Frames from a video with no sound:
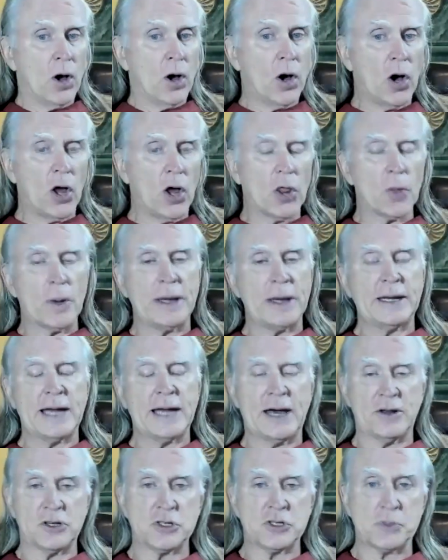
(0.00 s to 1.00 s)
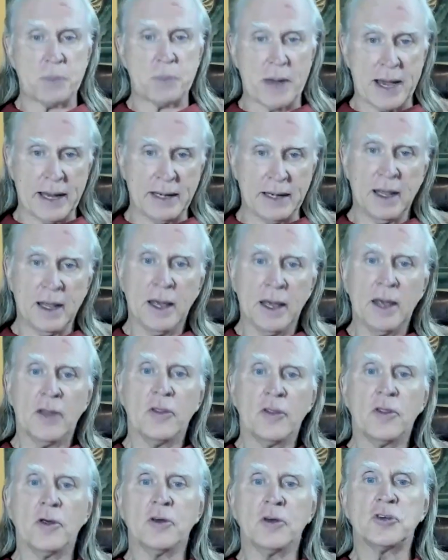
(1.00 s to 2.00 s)
all the way down the spine,
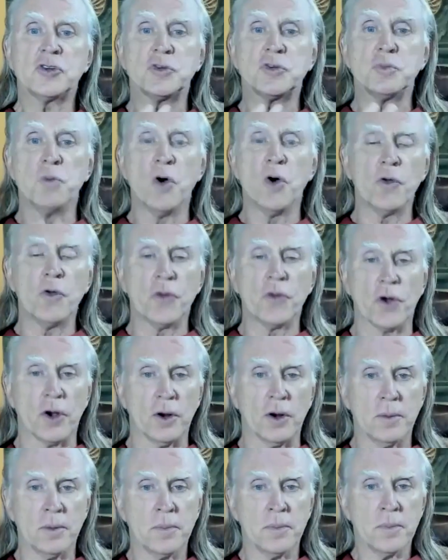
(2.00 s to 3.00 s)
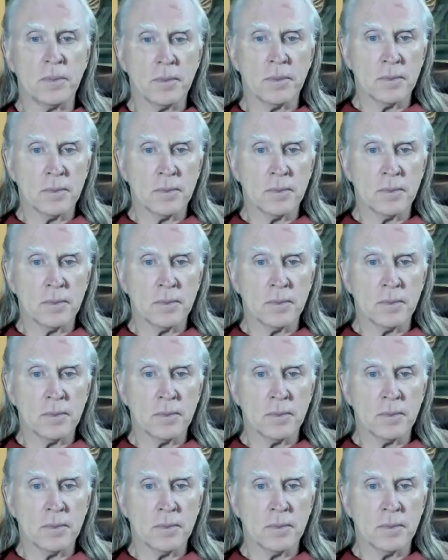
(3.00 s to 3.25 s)
the smoother